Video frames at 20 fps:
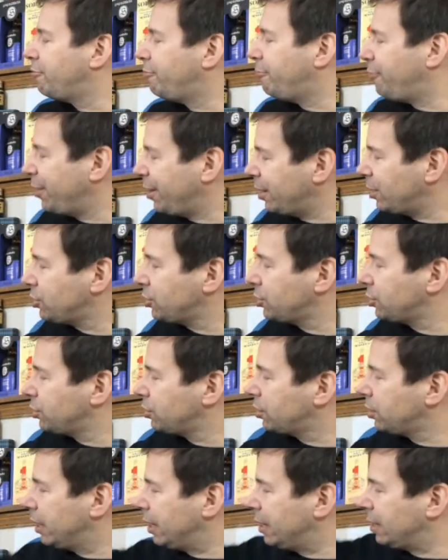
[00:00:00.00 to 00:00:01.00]
finish,
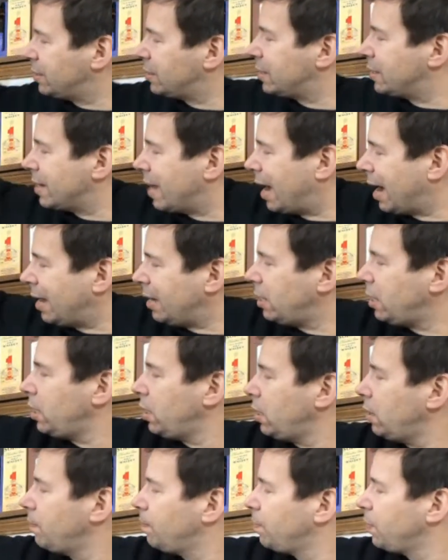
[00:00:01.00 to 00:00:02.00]
it's a 90.